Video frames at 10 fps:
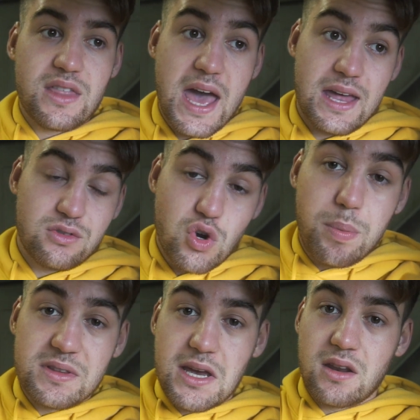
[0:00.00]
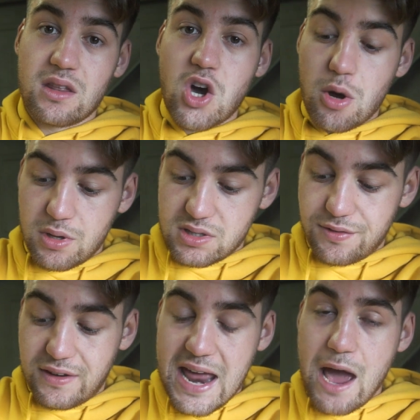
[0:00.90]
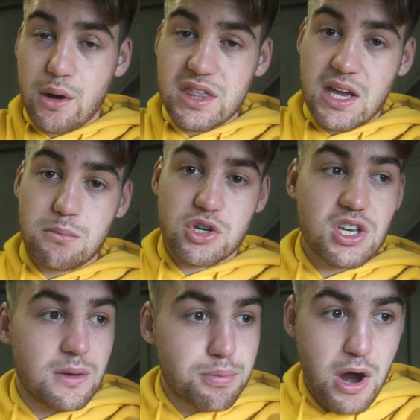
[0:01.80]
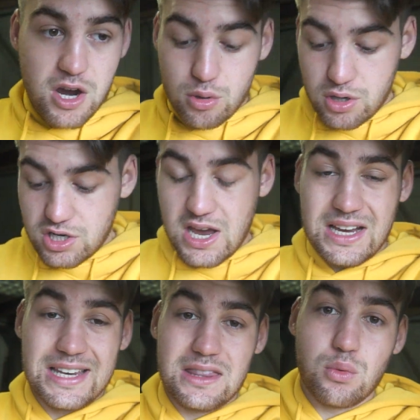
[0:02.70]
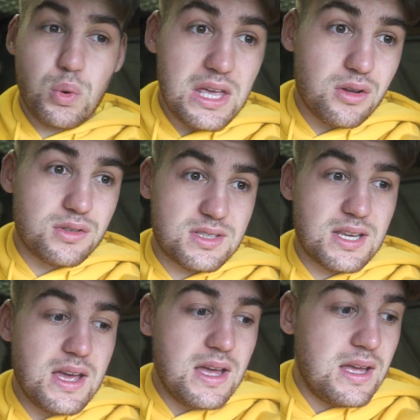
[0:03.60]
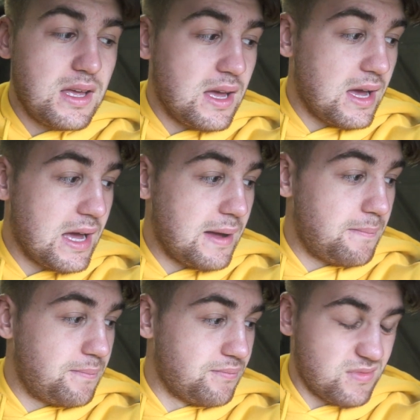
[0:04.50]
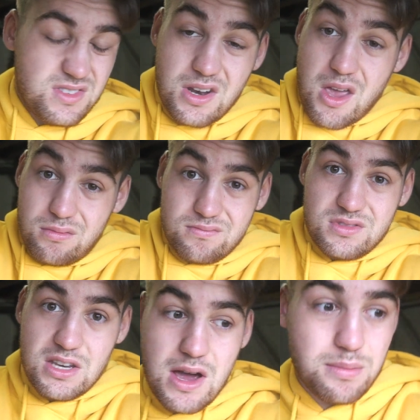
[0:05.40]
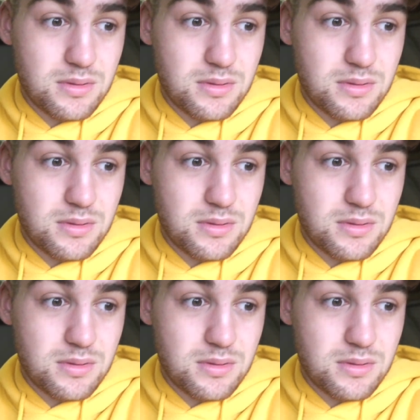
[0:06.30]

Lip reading: then drop it down in the comments. For now, I think I'm just going to pressure wash it and clean the wheels. Don't know, see what